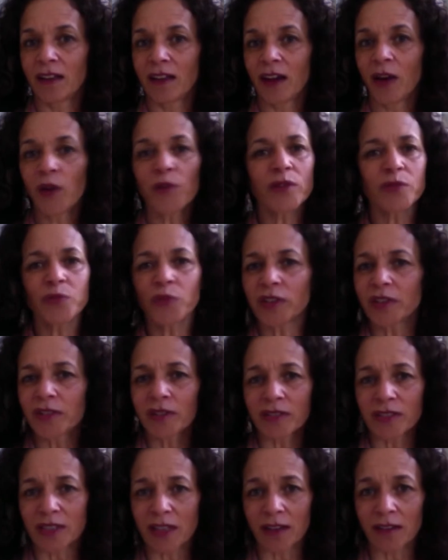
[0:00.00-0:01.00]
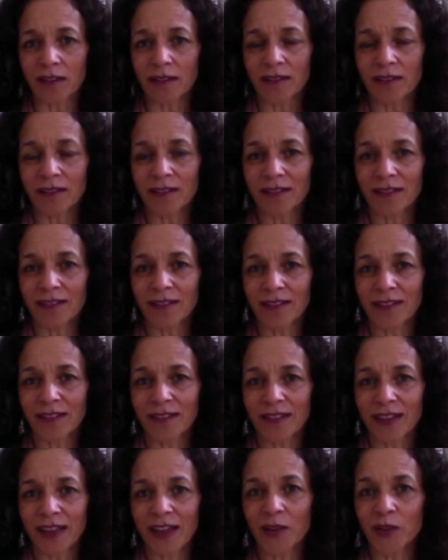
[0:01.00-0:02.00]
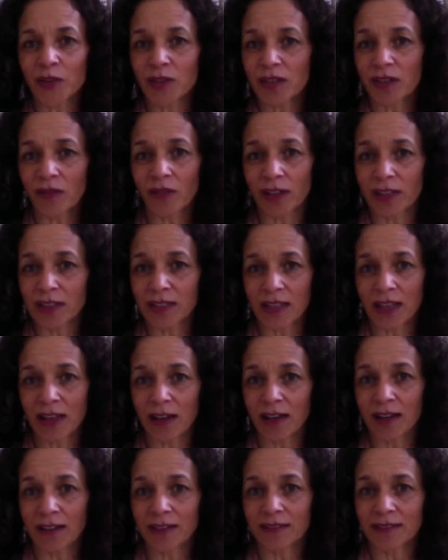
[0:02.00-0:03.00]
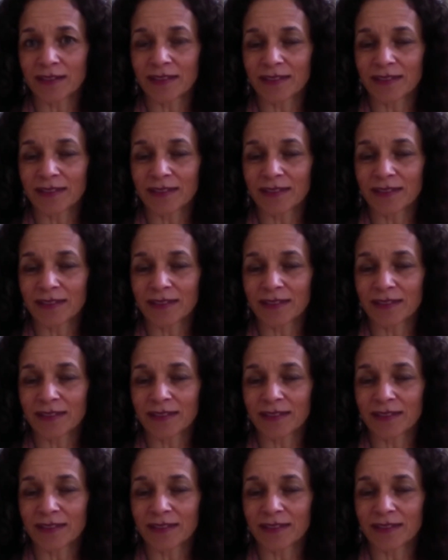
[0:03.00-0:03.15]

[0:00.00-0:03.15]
I always wanted to sing E luceva le stelle